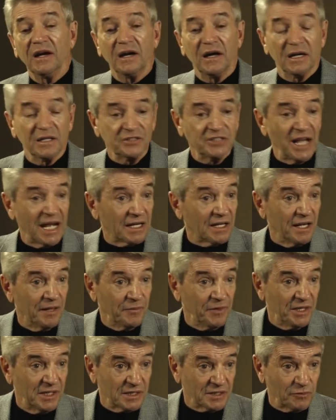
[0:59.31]
uh, Jack
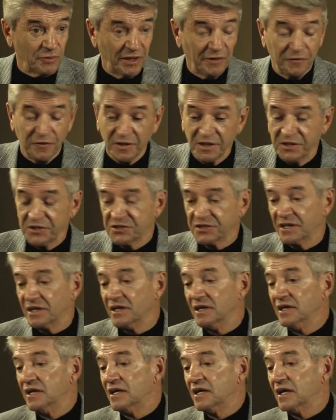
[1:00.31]
Lemmon and his wife Felicia,